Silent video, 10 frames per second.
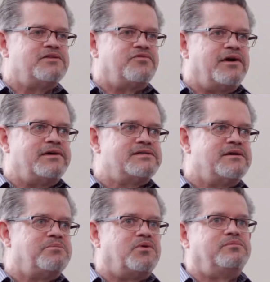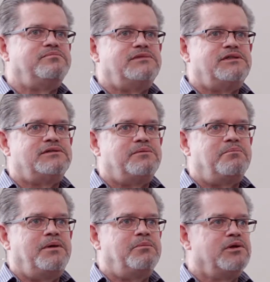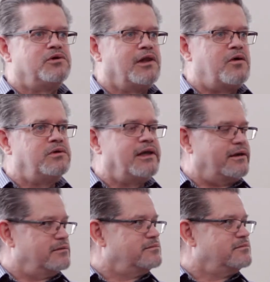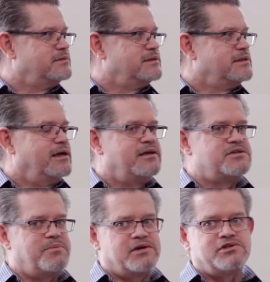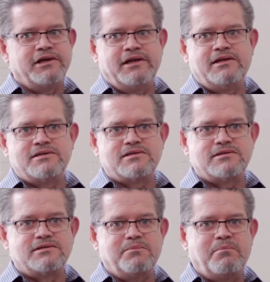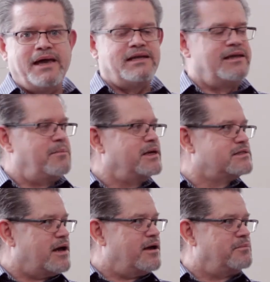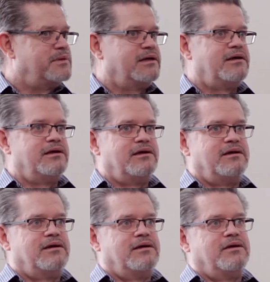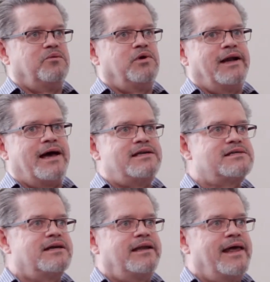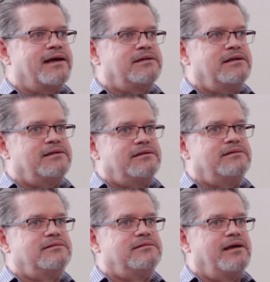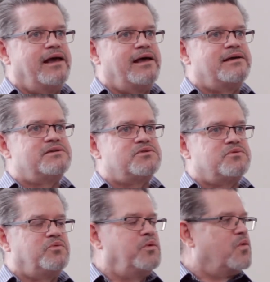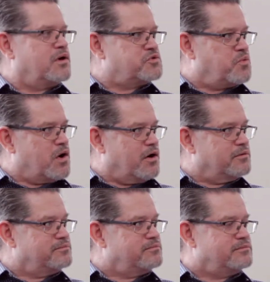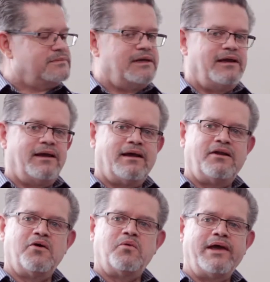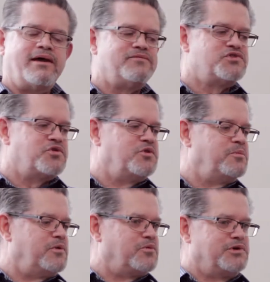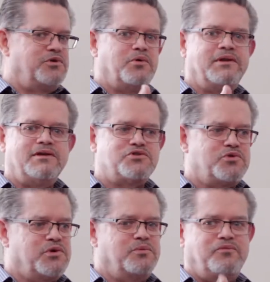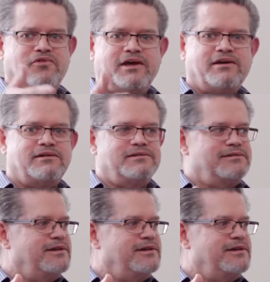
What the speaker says: it's very simple. People are lonely. And especially in this pandemic time, we're not as connected as we once were. And I know we have Zoom and we're doing this group via,